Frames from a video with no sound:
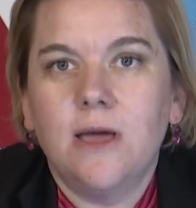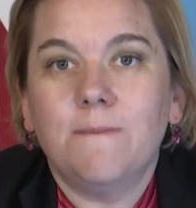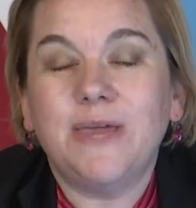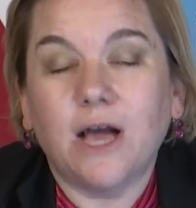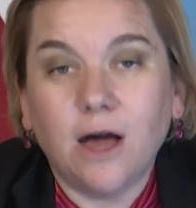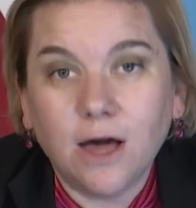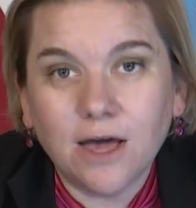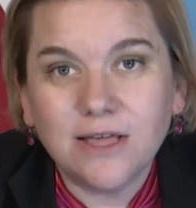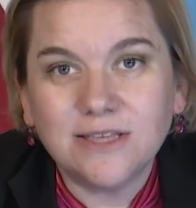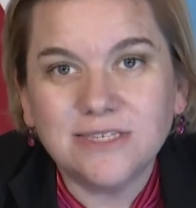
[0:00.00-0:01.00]

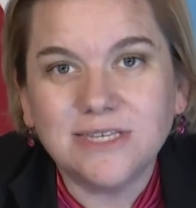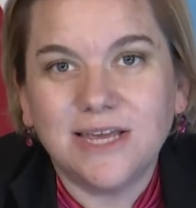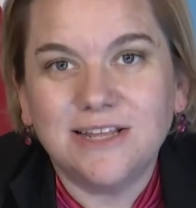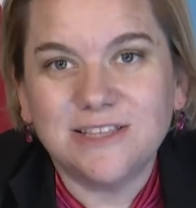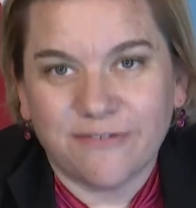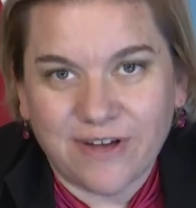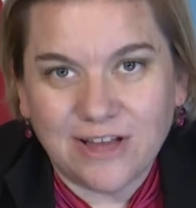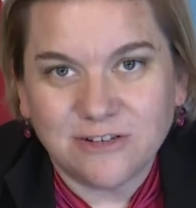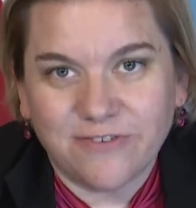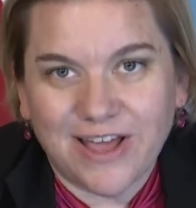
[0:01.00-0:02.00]
Because it is the
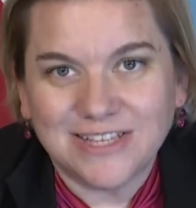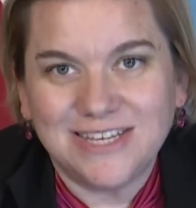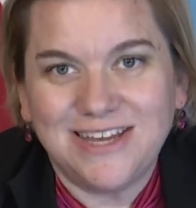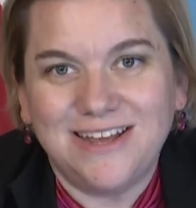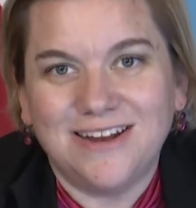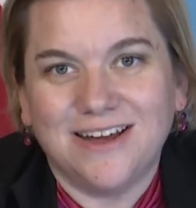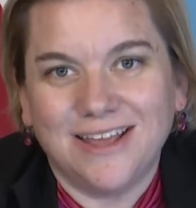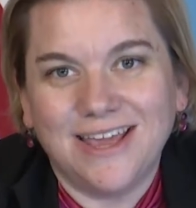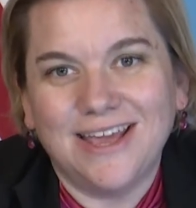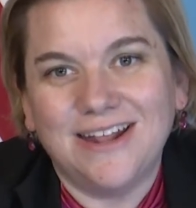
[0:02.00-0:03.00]
Pfizer vaccine,
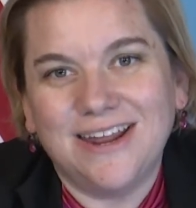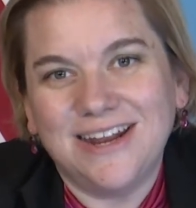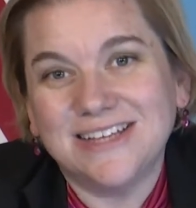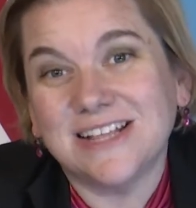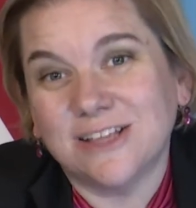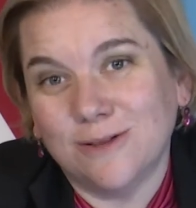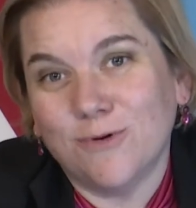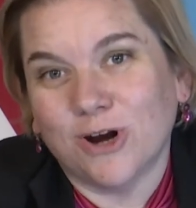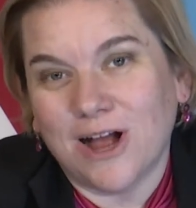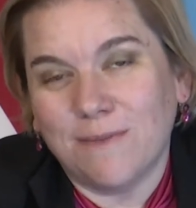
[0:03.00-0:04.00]
again, it is a little
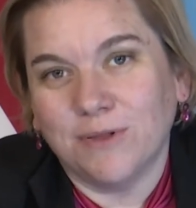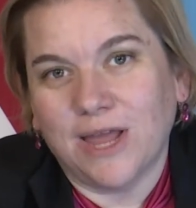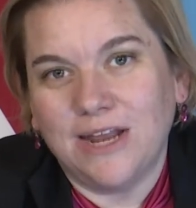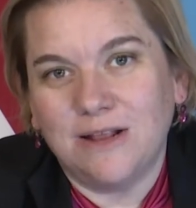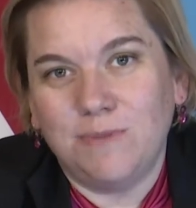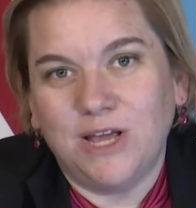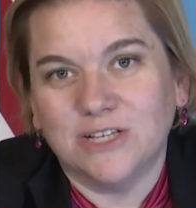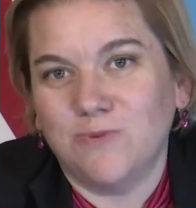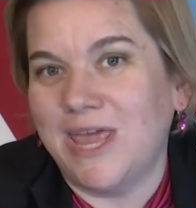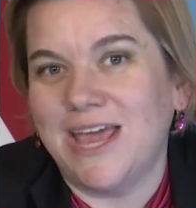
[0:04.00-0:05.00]
more complicated
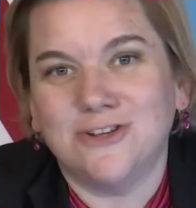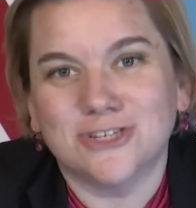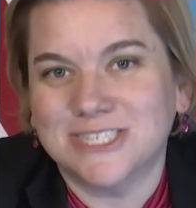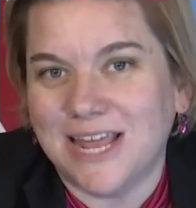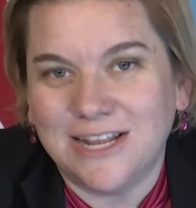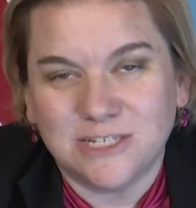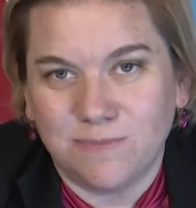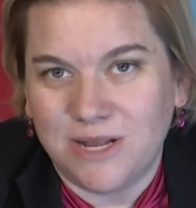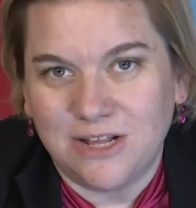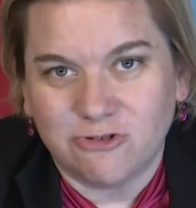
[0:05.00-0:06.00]
because we can't just send it to
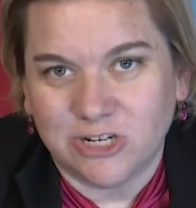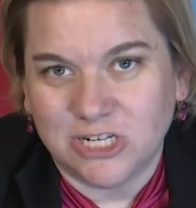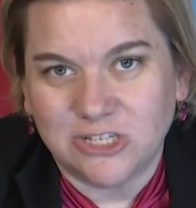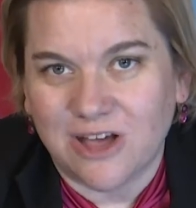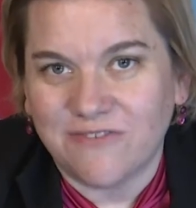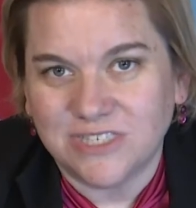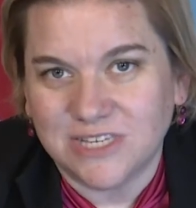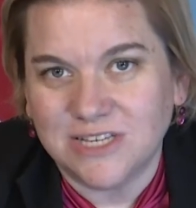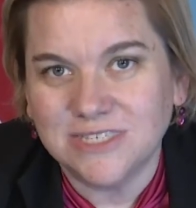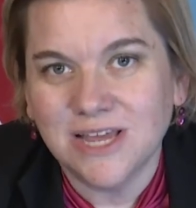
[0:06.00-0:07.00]
pediatricians'
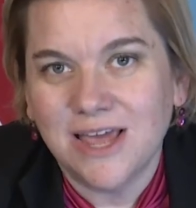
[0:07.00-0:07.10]
offices